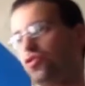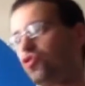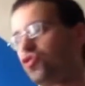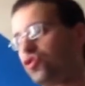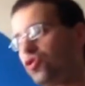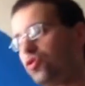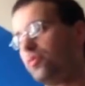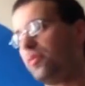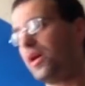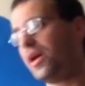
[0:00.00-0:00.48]

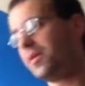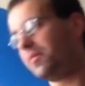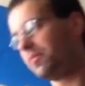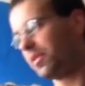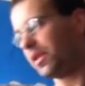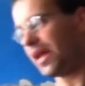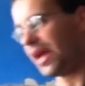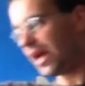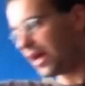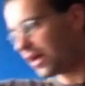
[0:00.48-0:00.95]
So if
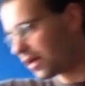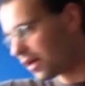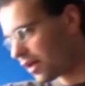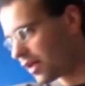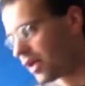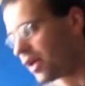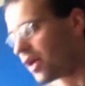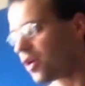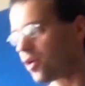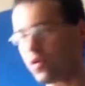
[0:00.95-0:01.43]
I said
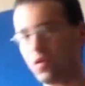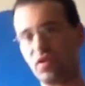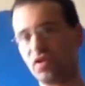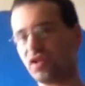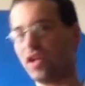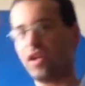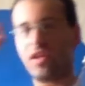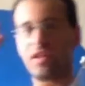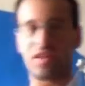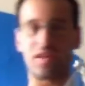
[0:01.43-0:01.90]
you should
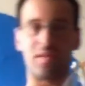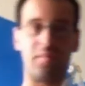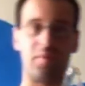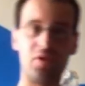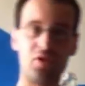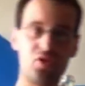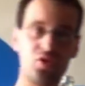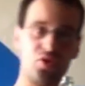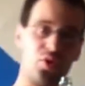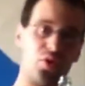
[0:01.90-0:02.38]
marry
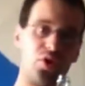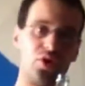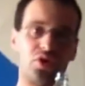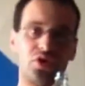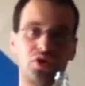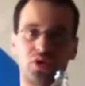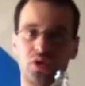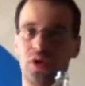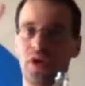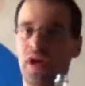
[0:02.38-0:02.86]
black, you should
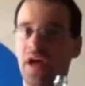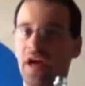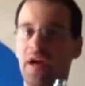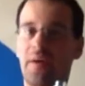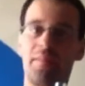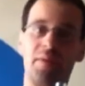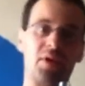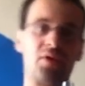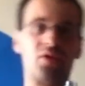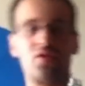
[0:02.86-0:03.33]
marry
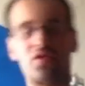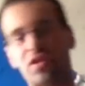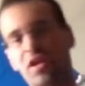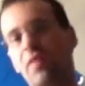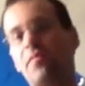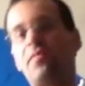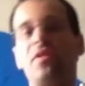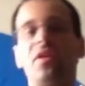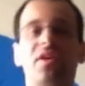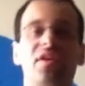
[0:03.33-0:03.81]
black
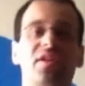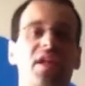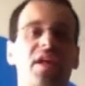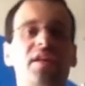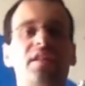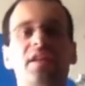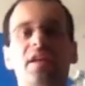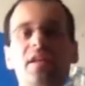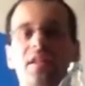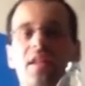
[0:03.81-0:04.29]
who's a
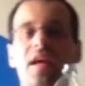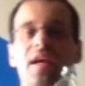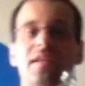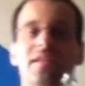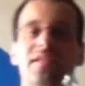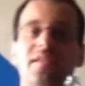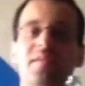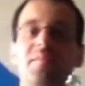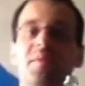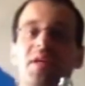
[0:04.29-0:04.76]
little bit
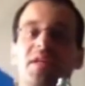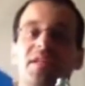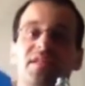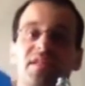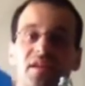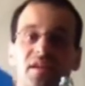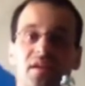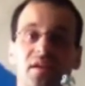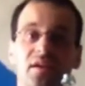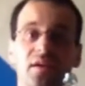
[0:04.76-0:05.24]
Jewish or
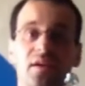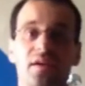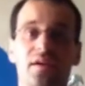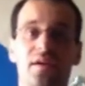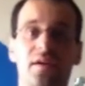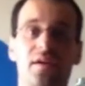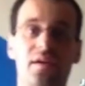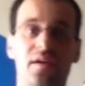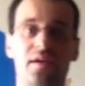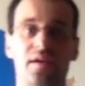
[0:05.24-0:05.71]

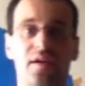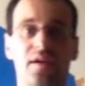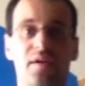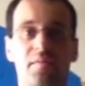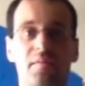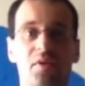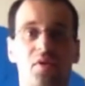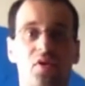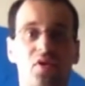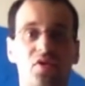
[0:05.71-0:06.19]
Arabic or
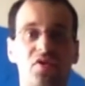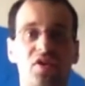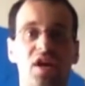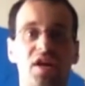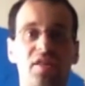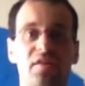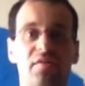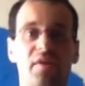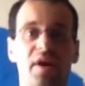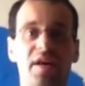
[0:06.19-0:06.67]
something like
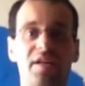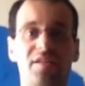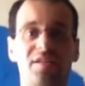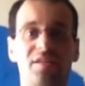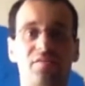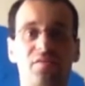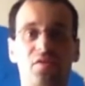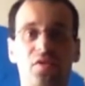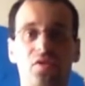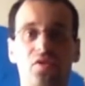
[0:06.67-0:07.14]
that, like
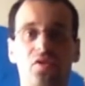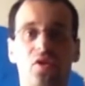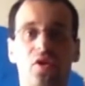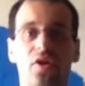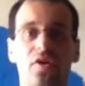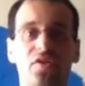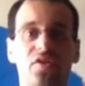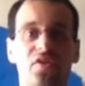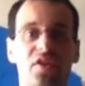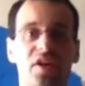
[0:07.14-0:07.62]
Semitic.
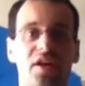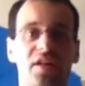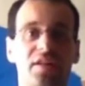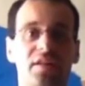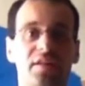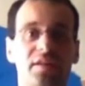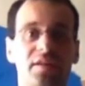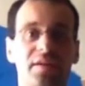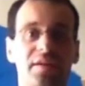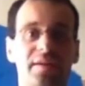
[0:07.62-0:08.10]

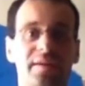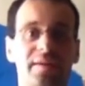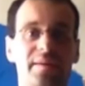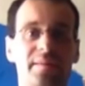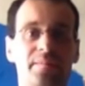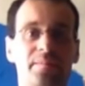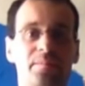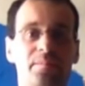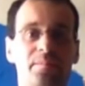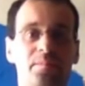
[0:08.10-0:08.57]

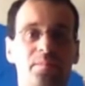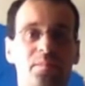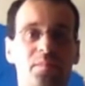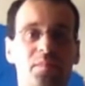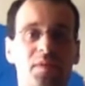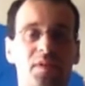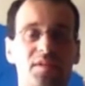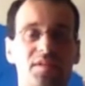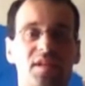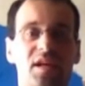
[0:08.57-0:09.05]
Because
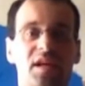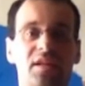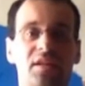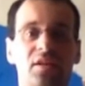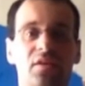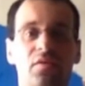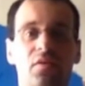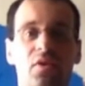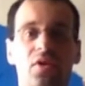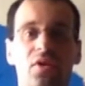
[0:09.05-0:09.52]
otherwise, if
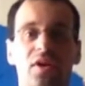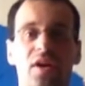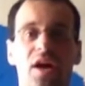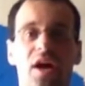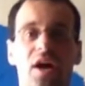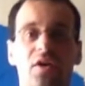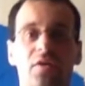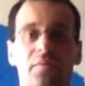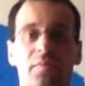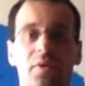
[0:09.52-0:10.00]
you don't,
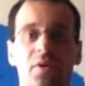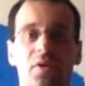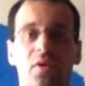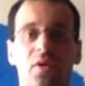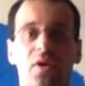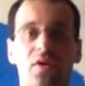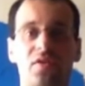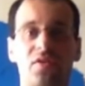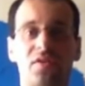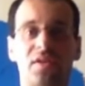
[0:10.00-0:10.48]
then
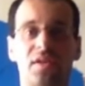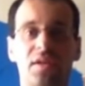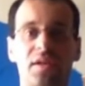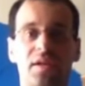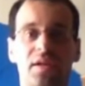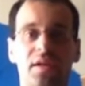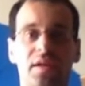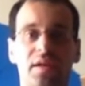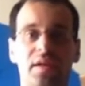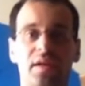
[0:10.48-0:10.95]

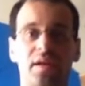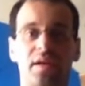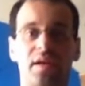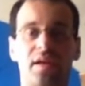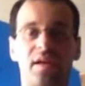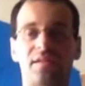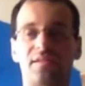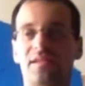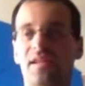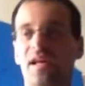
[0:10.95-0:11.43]

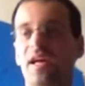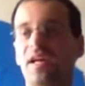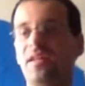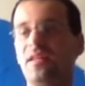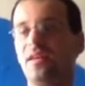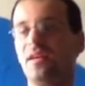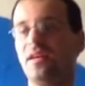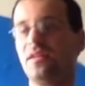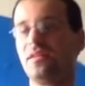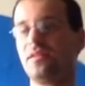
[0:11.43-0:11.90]
it's not going to
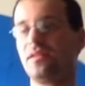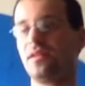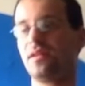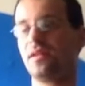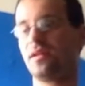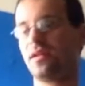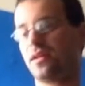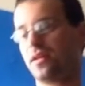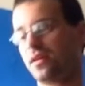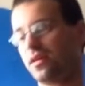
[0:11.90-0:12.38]
work
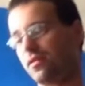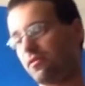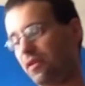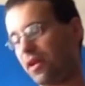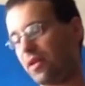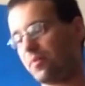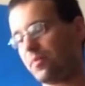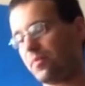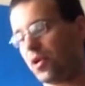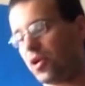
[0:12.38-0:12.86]
out
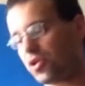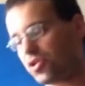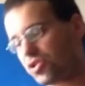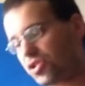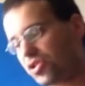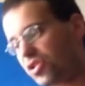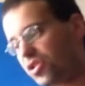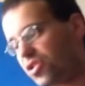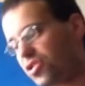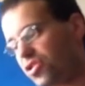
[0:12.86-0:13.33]
because
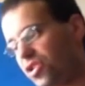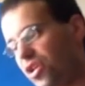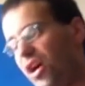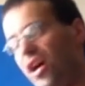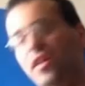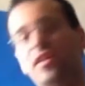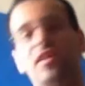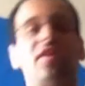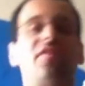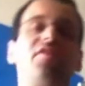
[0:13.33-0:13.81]
it's
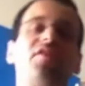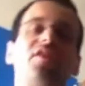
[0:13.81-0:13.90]
like